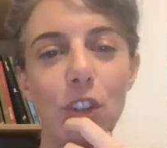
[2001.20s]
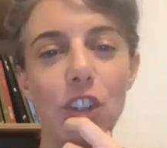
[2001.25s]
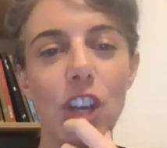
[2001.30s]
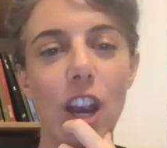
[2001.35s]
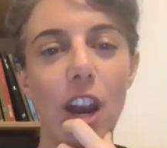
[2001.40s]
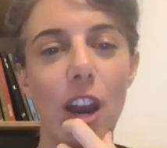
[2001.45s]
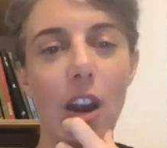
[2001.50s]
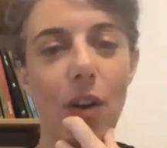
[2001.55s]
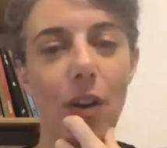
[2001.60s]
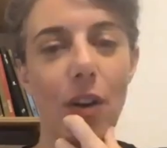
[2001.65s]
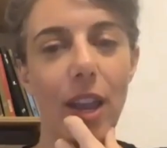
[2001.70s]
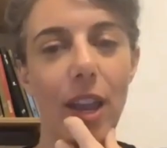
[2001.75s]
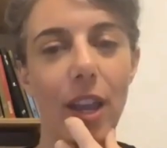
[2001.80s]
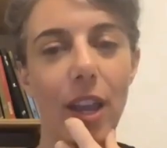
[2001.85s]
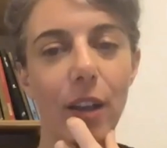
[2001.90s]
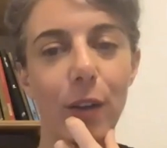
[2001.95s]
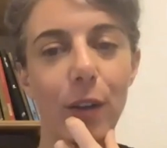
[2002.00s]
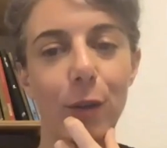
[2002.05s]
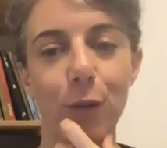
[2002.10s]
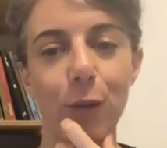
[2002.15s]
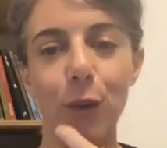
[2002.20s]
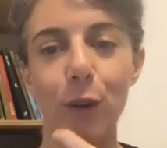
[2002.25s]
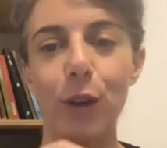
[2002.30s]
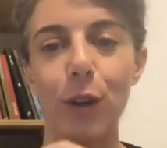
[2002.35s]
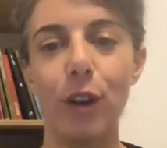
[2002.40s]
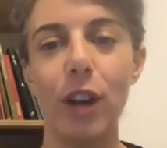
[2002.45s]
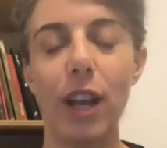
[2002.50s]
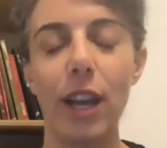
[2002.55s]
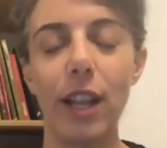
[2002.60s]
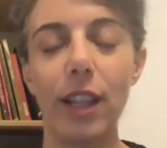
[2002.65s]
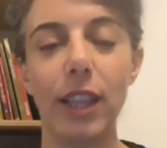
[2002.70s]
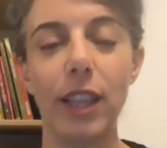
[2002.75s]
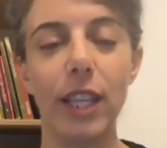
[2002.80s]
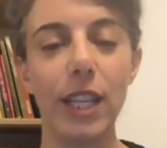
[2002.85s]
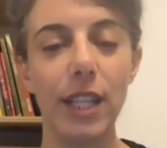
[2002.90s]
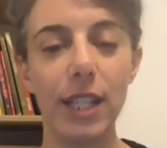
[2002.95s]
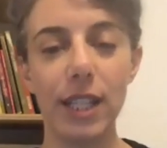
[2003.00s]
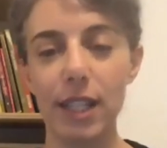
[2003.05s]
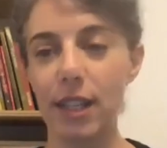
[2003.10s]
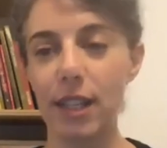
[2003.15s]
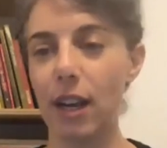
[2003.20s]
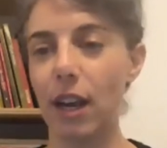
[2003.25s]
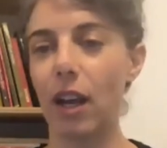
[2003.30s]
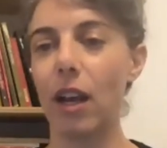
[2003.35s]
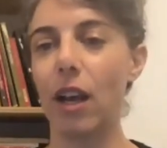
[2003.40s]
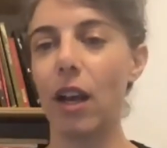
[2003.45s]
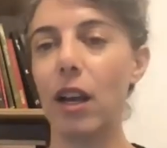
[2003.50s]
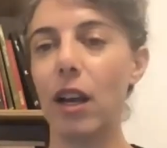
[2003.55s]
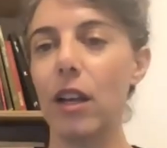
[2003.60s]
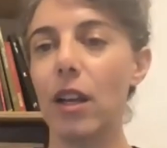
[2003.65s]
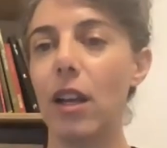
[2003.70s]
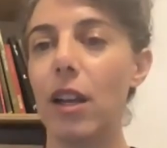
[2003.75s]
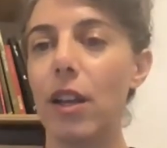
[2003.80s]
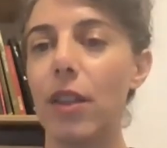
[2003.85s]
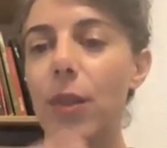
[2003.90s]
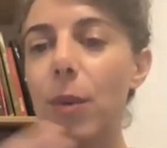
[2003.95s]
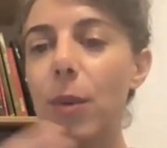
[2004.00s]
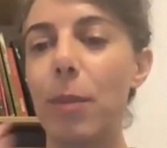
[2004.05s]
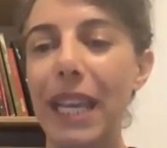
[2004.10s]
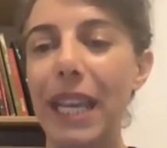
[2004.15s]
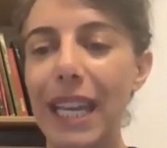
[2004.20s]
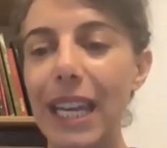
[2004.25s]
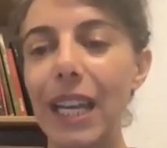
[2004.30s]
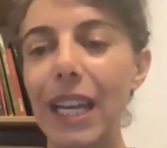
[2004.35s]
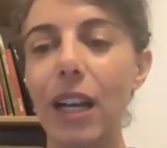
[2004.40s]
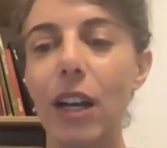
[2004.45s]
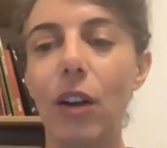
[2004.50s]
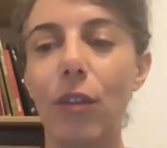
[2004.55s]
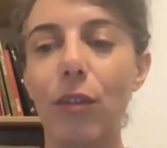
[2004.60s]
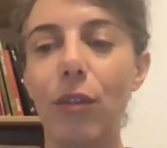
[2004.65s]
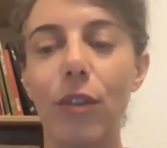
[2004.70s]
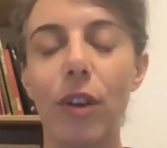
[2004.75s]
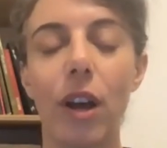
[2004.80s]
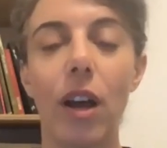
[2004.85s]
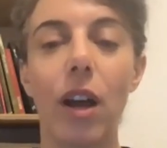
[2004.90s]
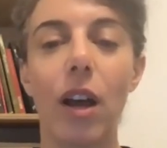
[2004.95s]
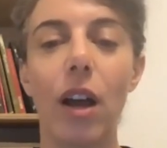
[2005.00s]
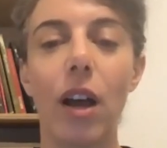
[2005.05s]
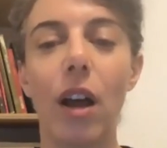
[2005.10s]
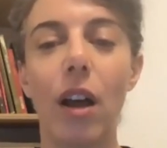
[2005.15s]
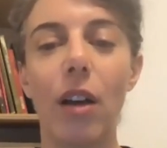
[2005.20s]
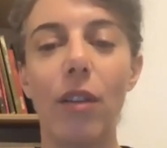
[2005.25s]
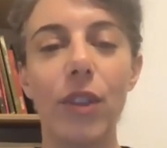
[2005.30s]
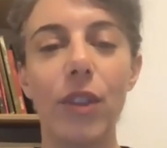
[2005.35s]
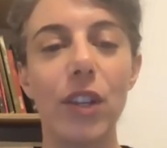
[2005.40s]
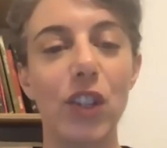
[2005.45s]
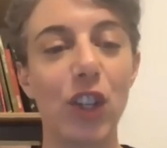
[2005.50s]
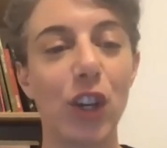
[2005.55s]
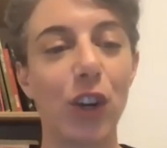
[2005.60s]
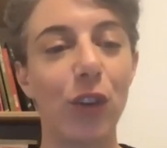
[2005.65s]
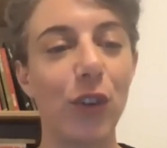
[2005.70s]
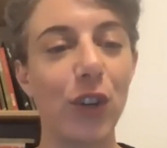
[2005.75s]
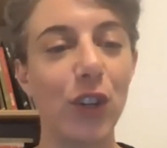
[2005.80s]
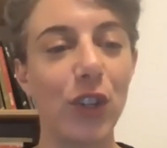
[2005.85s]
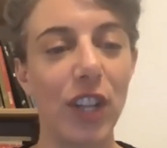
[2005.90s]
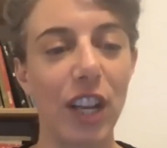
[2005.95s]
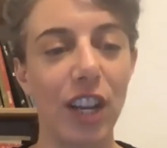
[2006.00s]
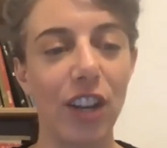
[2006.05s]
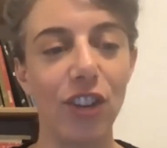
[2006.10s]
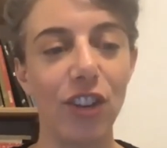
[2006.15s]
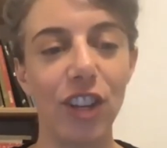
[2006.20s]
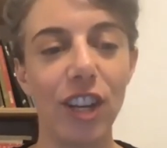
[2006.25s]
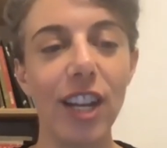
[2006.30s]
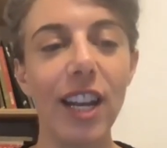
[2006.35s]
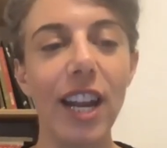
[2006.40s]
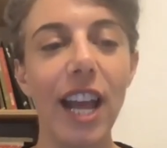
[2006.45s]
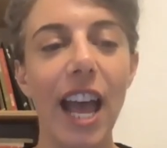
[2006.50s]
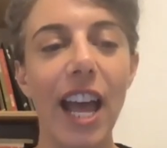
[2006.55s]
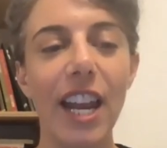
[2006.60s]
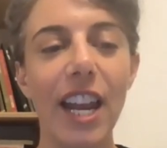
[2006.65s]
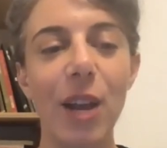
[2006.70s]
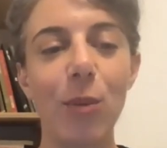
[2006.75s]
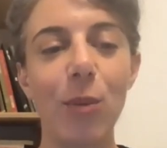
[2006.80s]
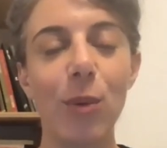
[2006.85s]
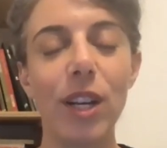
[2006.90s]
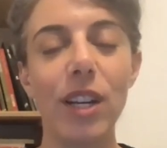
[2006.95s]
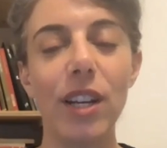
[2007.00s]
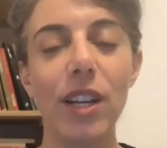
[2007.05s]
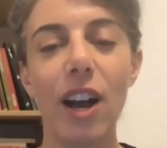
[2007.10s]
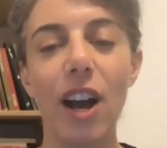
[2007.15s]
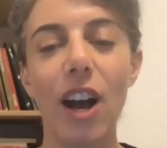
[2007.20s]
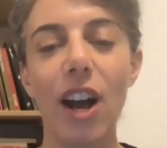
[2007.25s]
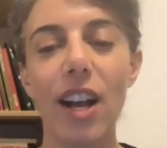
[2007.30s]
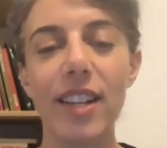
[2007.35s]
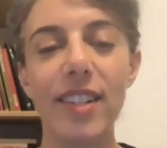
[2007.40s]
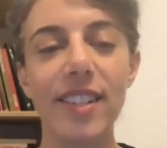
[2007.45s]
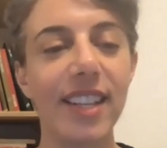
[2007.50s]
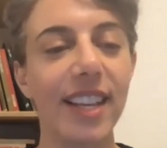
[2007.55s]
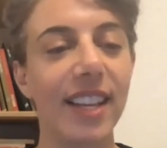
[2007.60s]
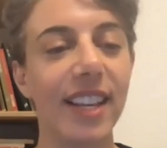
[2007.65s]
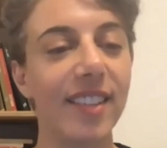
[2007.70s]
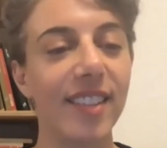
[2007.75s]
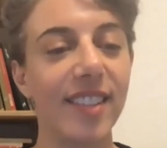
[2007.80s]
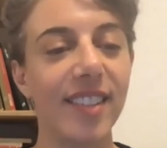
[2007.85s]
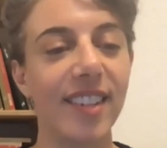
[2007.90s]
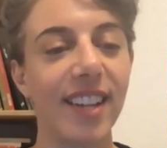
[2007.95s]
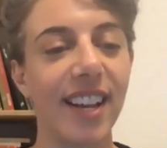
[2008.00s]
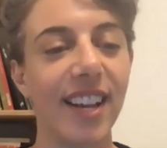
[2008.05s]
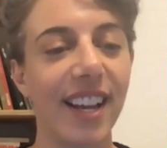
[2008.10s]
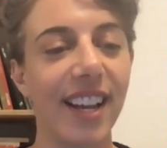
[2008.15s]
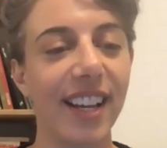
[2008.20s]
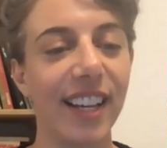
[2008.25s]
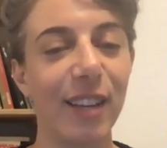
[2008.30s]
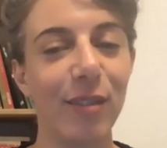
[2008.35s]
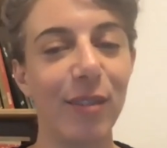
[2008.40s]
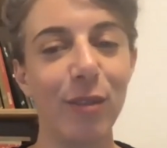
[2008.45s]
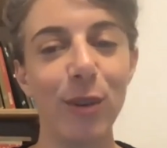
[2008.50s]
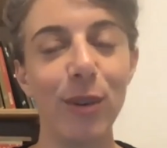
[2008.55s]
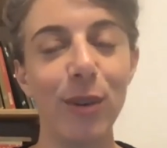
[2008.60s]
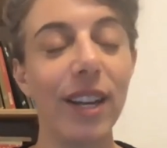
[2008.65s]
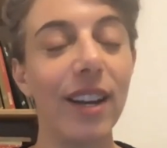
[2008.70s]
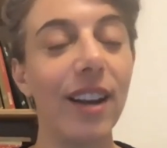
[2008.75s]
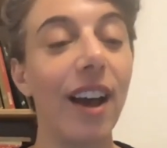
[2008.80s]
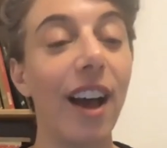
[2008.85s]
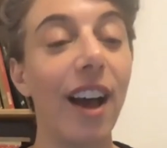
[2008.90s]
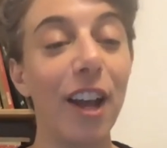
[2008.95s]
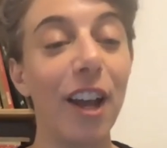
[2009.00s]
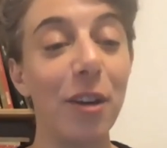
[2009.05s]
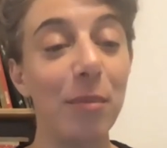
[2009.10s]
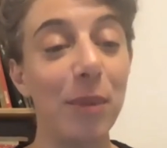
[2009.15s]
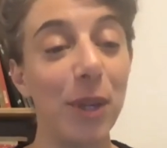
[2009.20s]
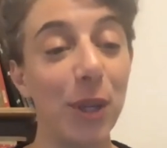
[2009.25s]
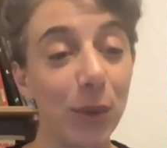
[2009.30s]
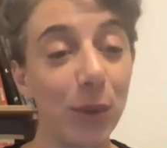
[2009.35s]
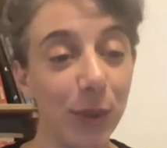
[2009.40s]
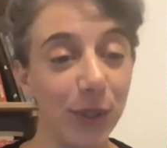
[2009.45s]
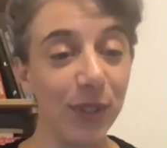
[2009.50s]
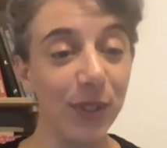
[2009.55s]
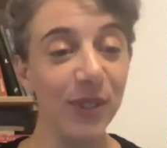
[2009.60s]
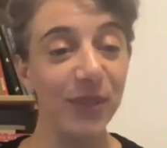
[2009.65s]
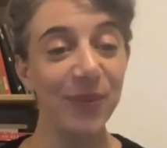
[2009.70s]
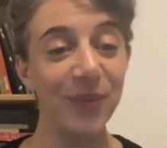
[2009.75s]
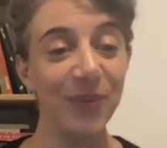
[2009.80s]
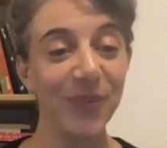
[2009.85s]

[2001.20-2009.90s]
sharing for at least uh, the beginning of, uh, of this conversation. And I wanna ask Esther if you can unmute.